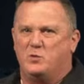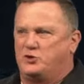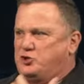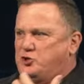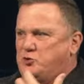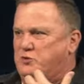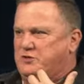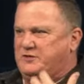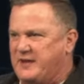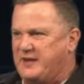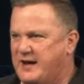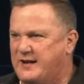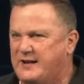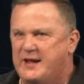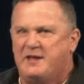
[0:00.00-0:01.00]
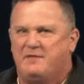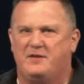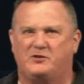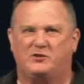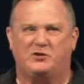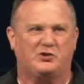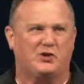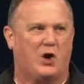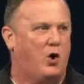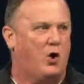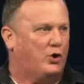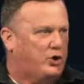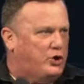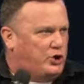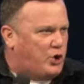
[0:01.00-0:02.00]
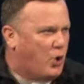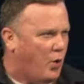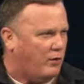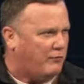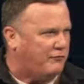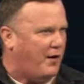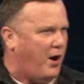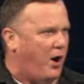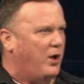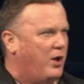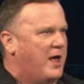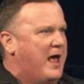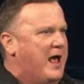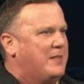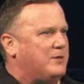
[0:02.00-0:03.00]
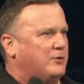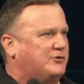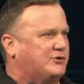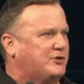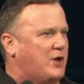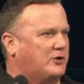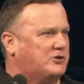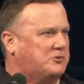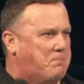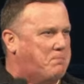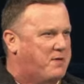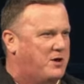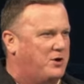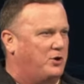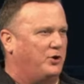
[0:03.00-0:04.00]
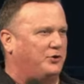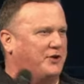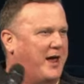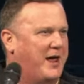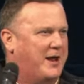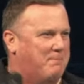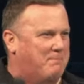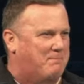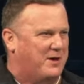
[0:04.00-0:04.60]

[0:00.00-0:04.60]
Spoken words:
what you did. This is all your fault. And those thoughts build and